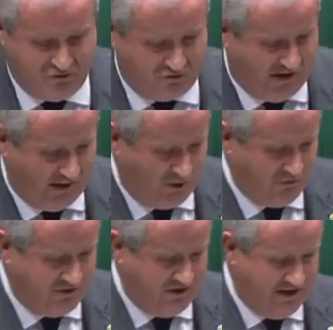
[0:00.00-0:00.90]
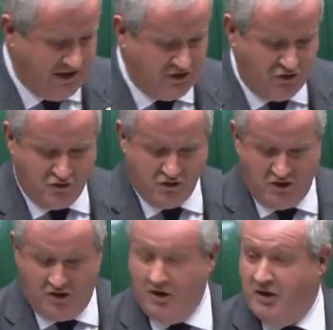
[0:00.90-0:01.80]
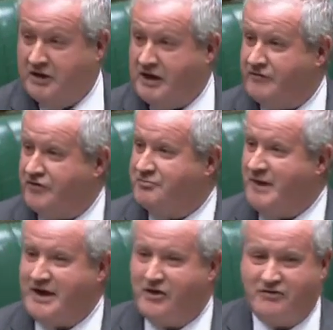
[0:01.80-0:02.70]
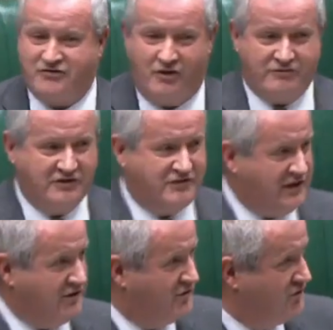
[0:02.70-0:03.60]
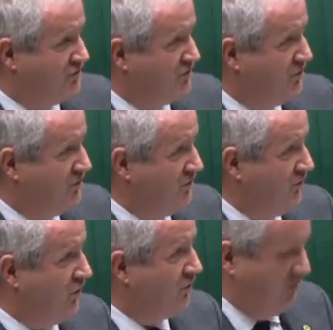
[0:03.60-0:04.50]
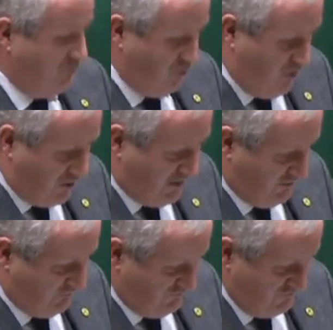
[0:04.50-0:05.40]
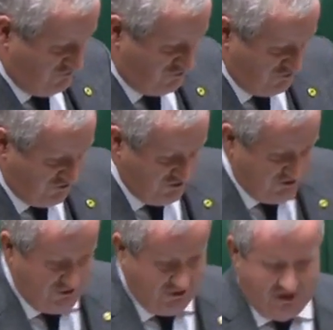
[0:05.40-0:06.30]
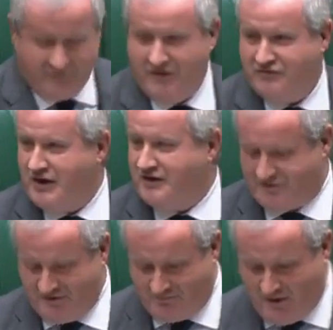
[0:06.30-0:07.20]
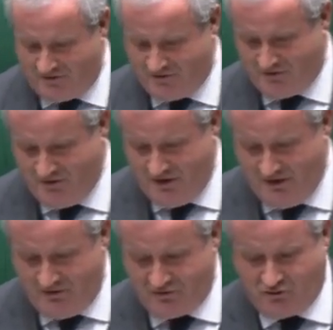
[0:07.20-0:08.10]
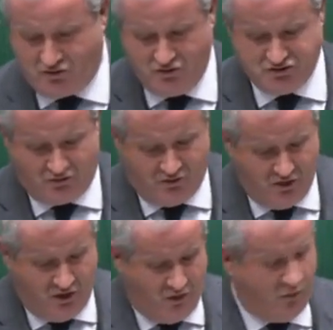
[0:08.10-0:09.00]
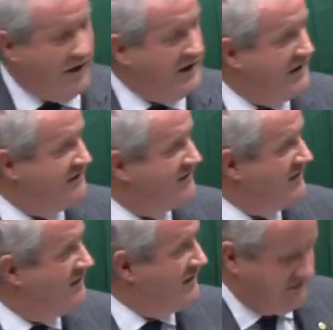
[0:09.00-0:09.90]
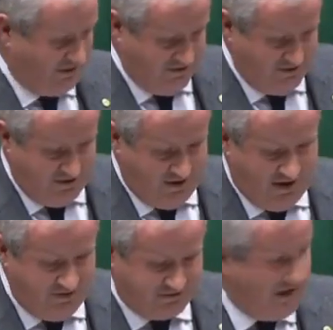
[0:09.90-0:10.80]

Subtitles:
talking about the EU, "Give us back our sovereignty or we will walk out." If he thinks this matter is so crucial, why is he leading his